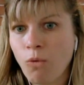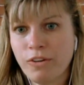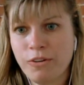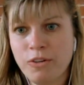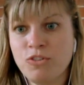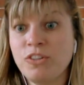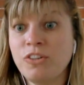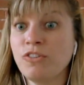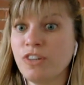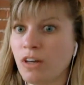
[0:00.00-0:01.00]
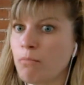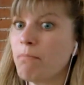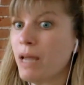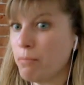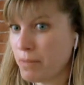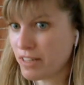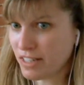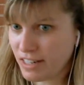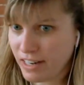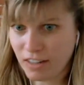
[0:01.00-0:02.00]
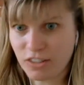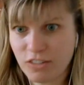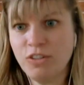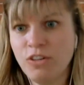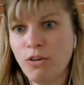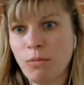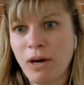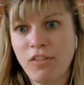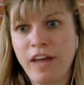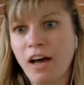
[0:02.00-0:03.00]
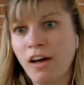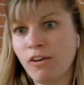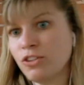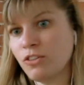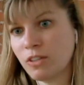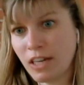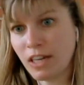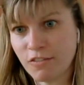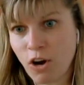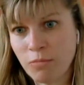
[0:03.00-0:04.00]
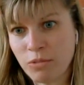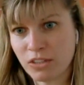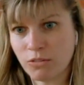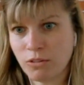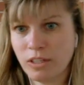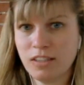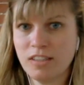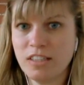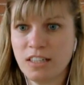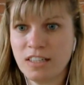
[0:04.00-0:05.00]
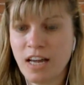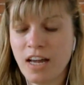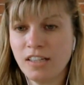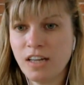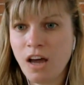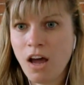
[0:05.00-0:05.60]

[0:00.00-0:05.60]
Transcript: Whether you're using BEM syntax, if you know about that, or certain kinds of object-oriented CSS.